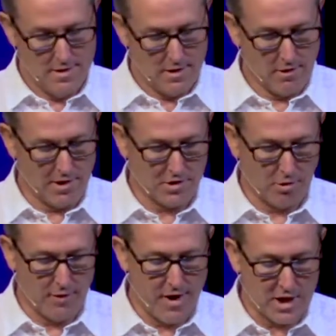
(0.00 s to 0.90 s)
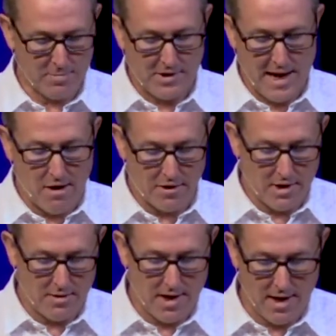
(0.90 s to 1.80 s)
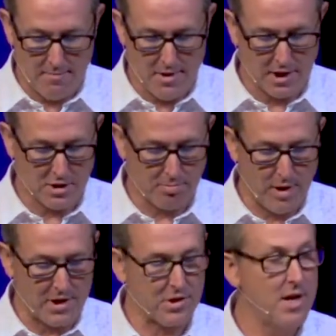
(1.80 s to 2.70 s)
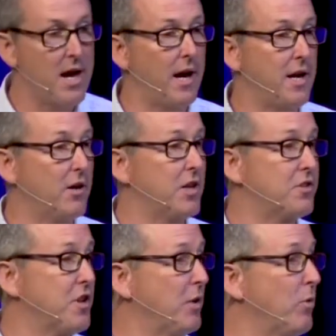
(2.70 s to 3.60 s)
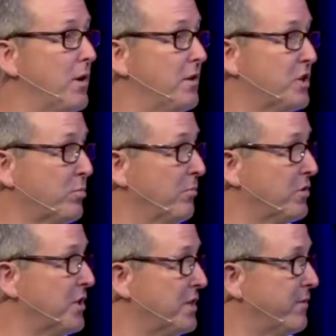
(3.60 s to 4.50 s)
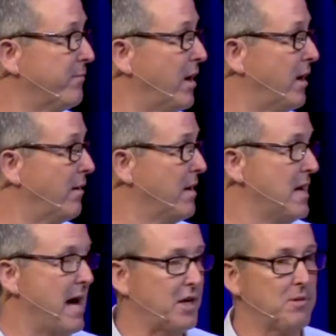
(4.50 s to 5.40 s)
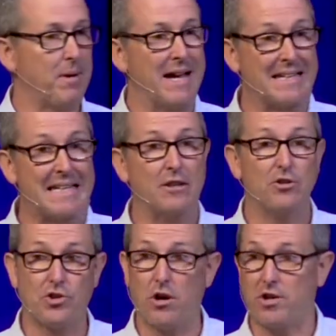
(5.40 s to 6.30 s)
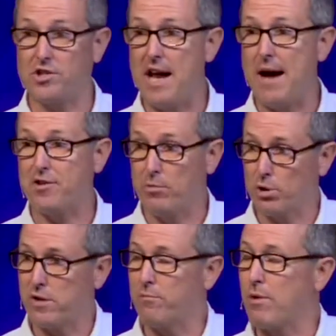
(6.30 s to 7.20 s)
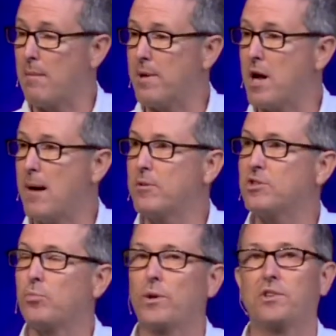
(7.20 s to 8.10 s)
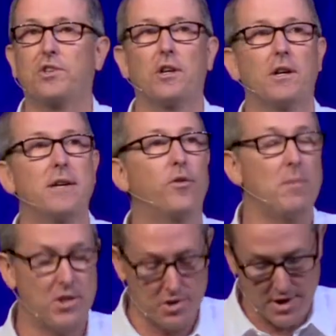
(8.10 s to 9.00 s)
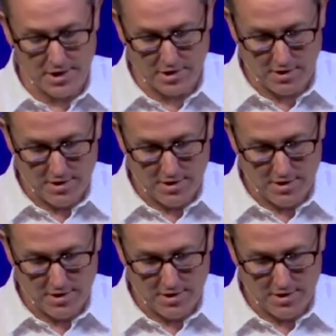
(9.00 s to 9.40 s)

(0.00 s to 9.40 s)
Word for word: Great story of hospitality uh, being expressed. Uh, here, here's another one. This one was sent in uh, actually by Anita, who's on our staff. She works here at Broadway Commons, works at the information desk.